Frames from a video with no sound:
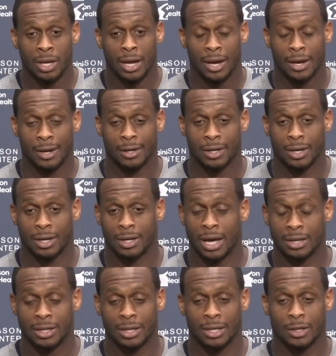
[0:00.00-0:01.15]
And I
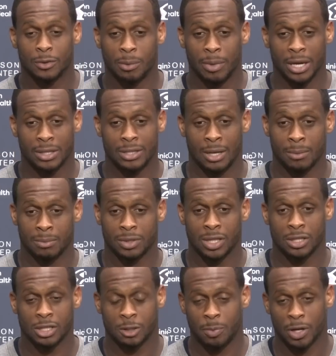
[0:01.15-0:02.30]
think that's what makes him
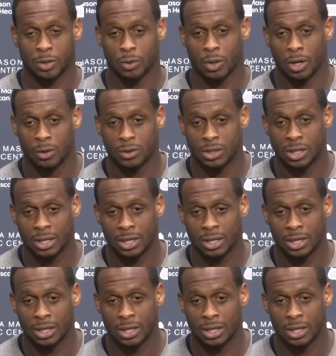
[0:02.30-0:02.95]
such a special coach,